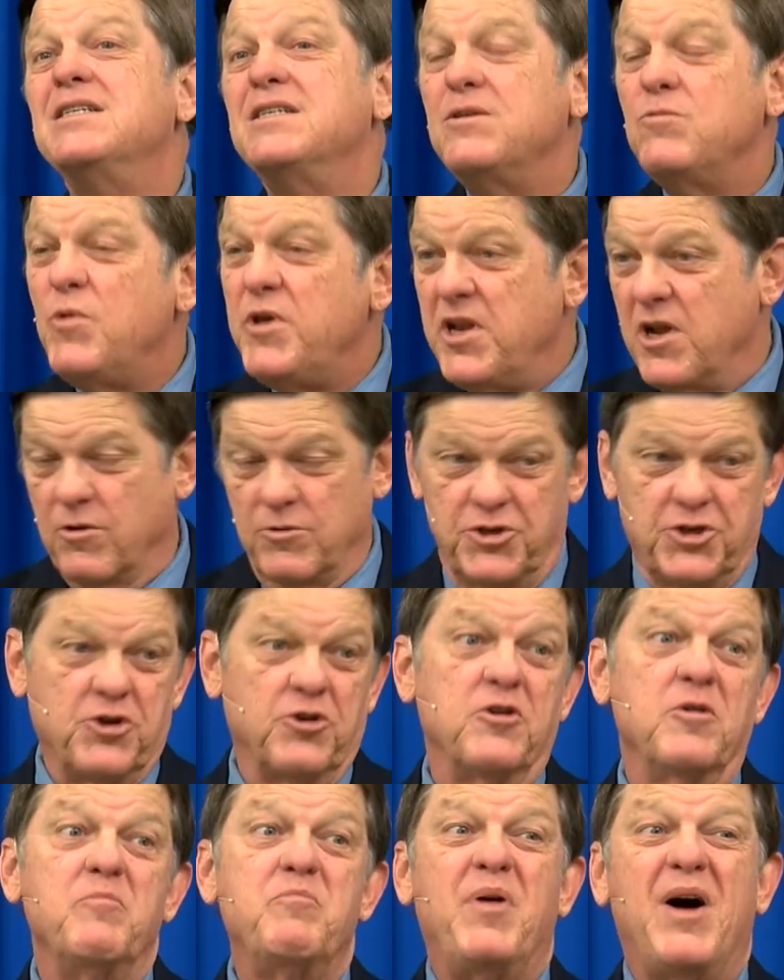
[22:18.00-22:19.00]
we know
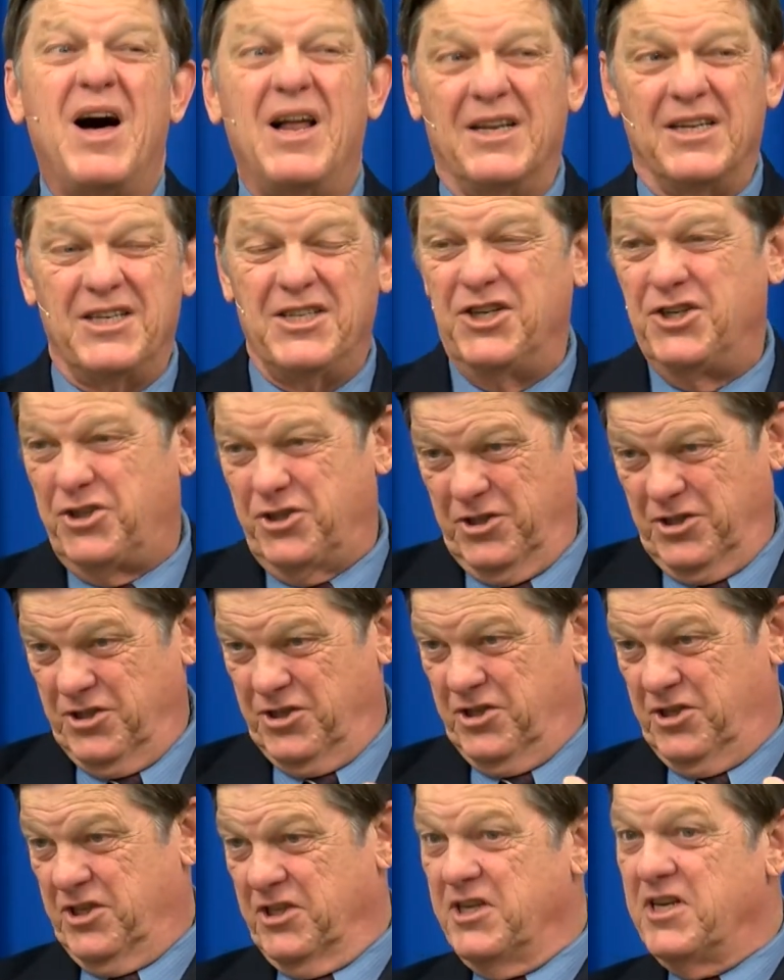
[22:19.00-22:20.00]
certain
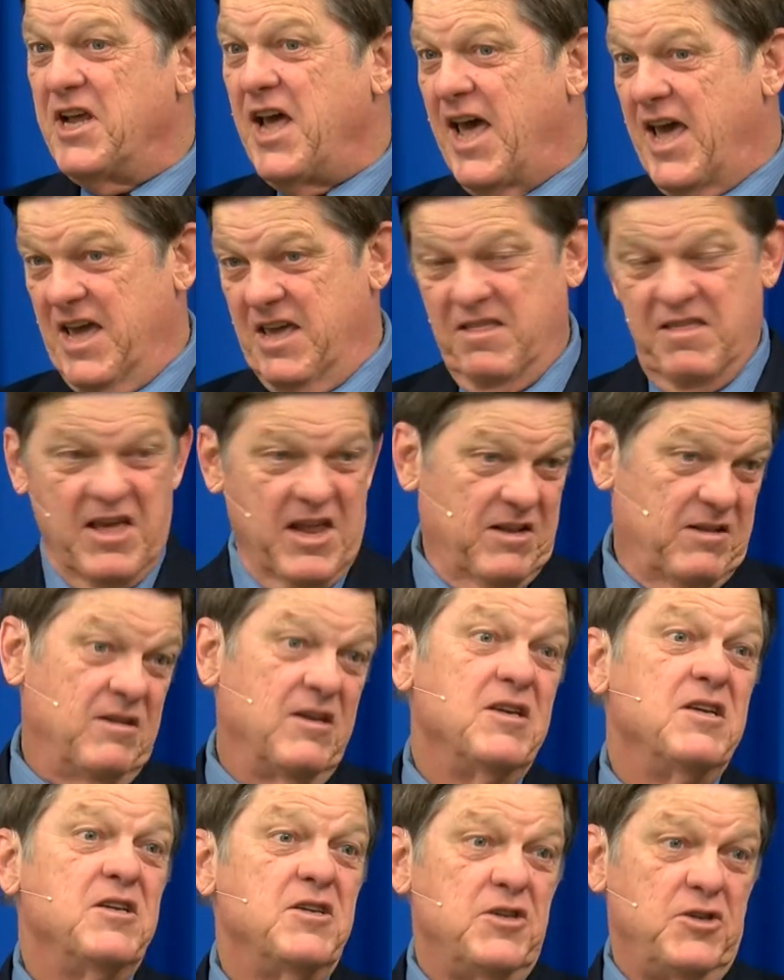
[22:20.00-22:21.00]
politicians today that
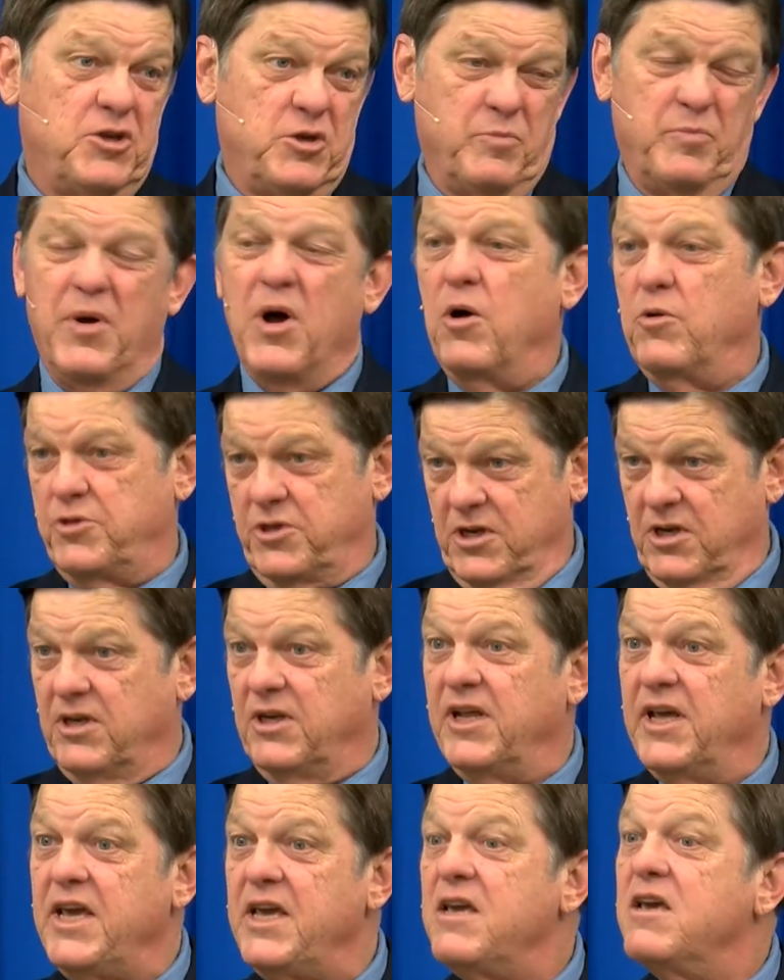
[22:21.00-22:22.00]

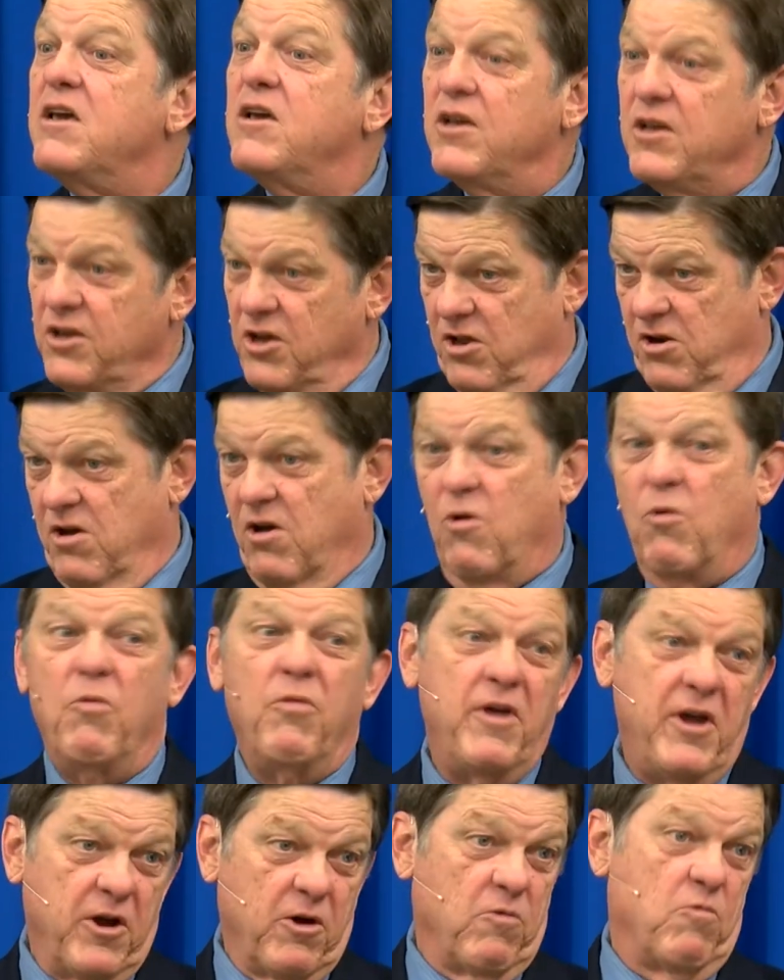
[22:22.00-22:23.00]
supposedly,
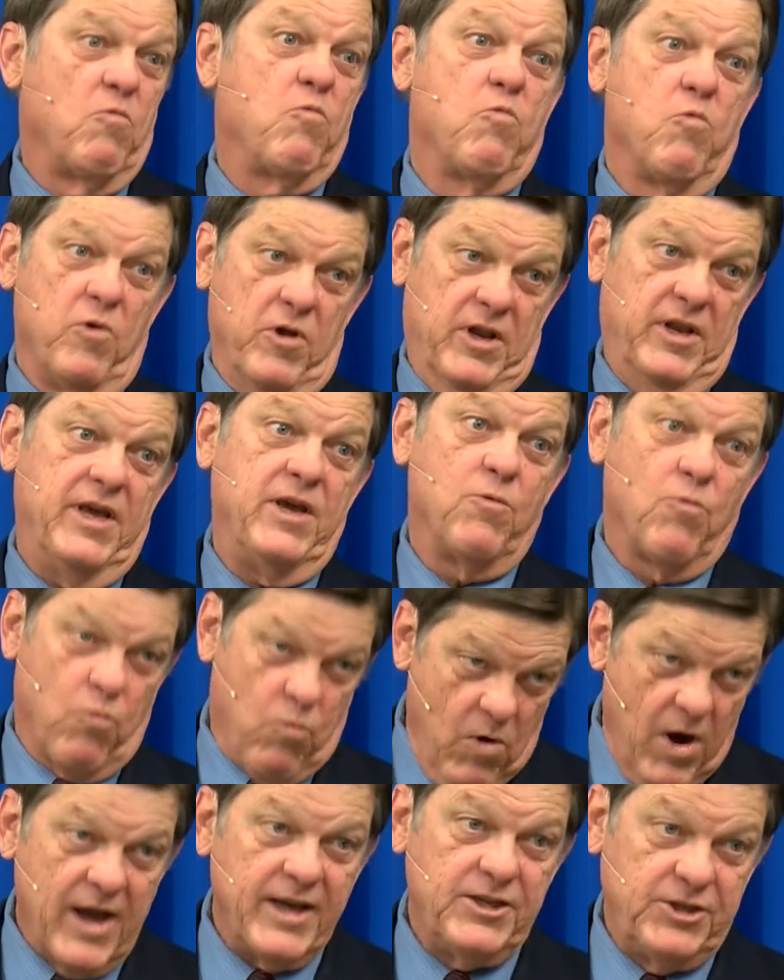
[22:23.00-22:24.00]
they're really
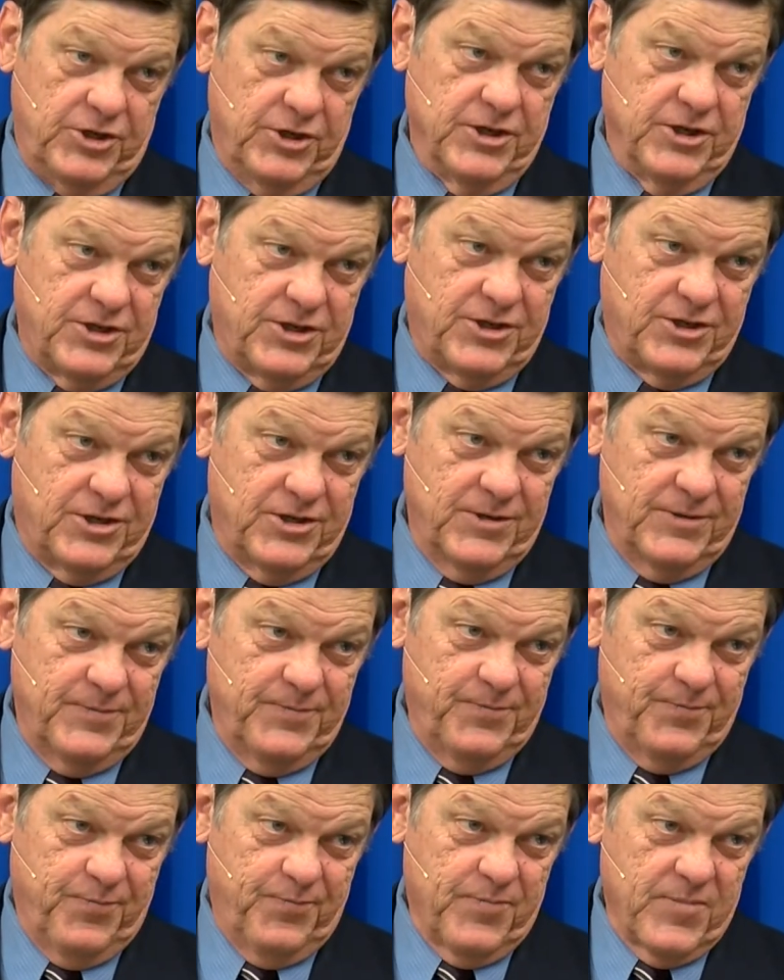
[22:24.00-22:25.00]
righteous.
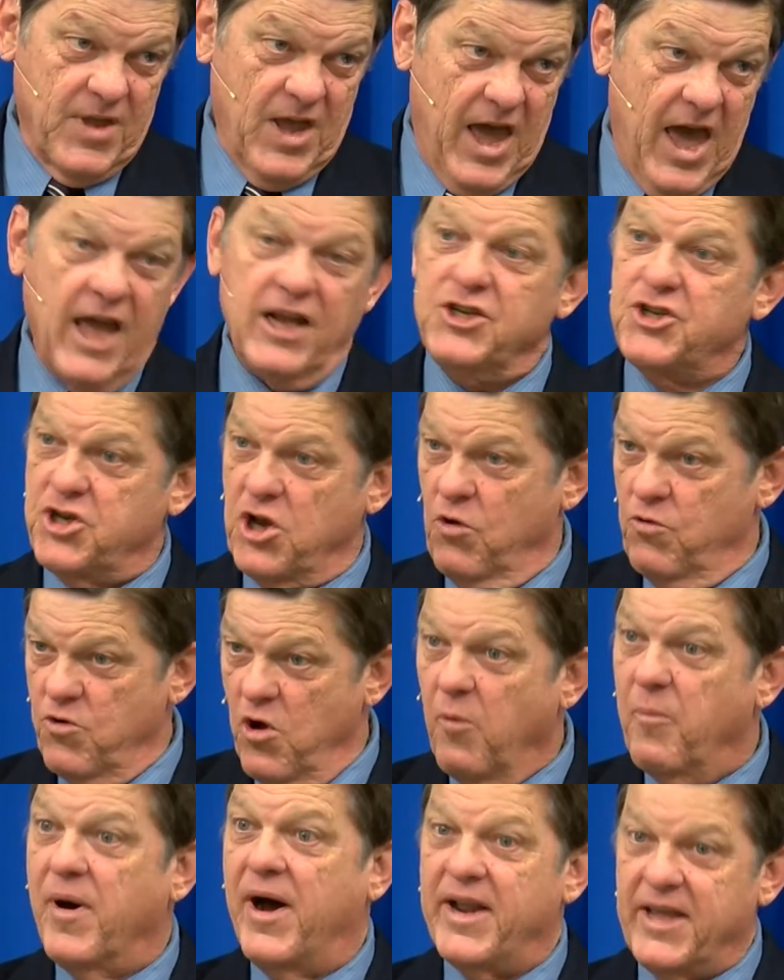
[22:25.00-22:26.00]
And so
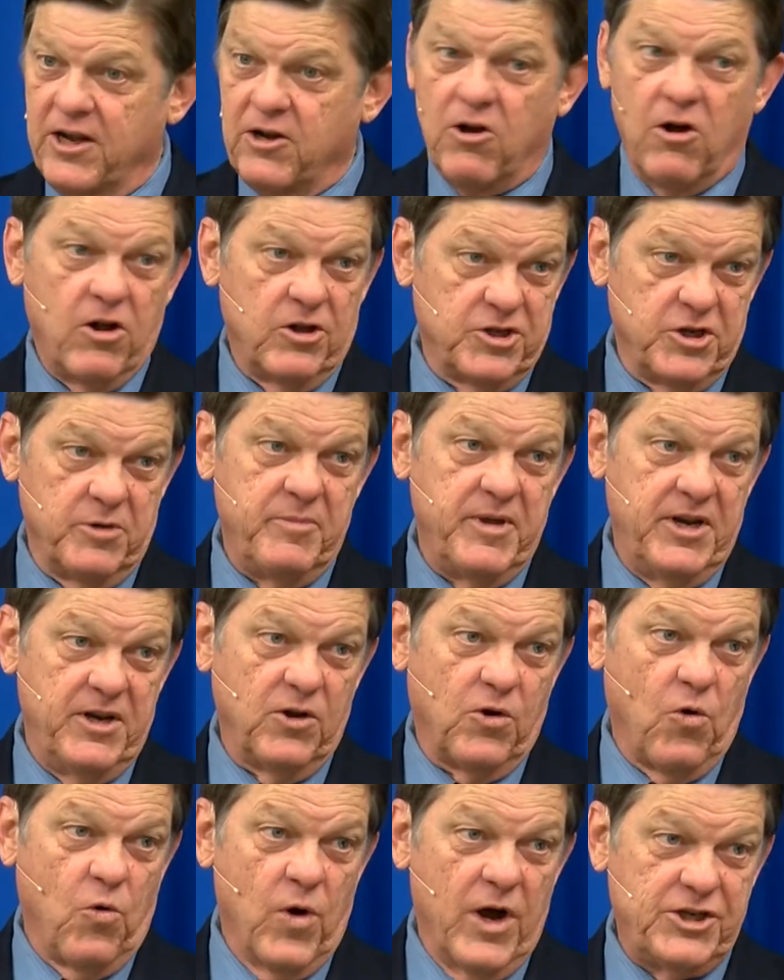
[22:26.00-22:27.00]
nobody calls them into
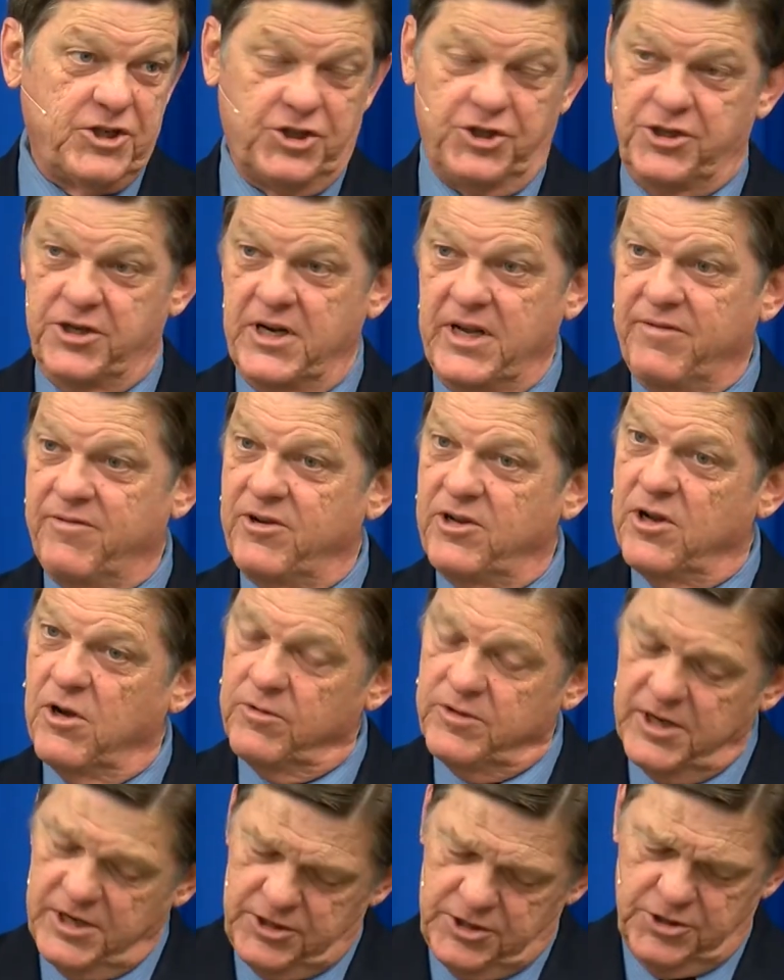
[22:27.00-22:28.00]
question, even though
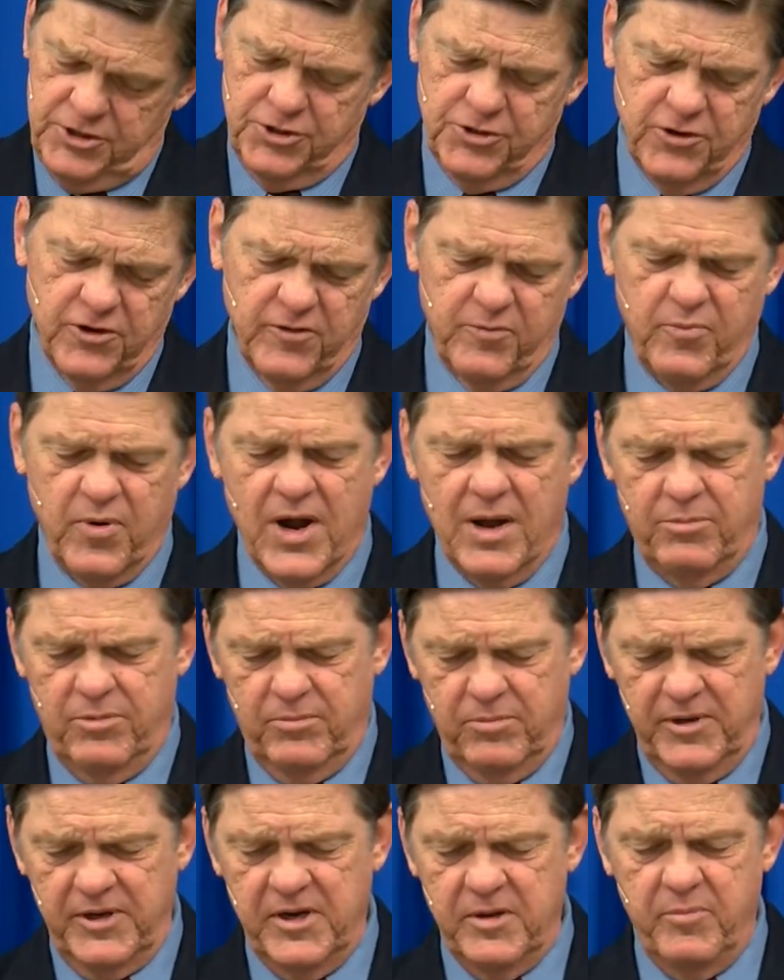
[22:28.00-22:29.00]
they deserve
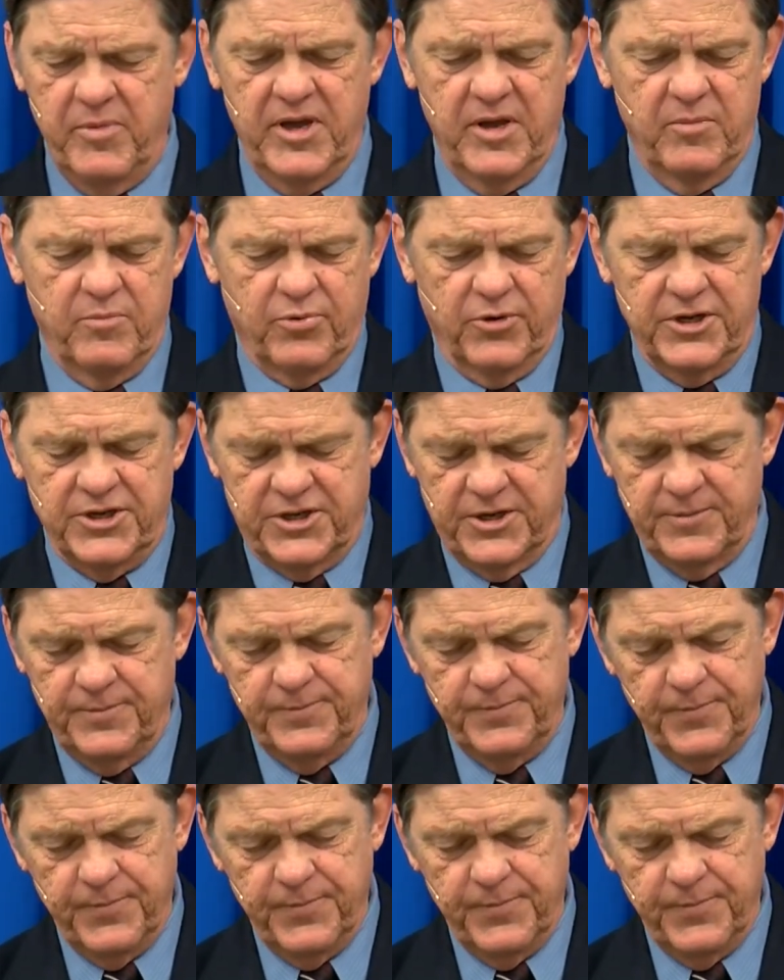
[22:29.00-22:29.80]
probably to be in prison.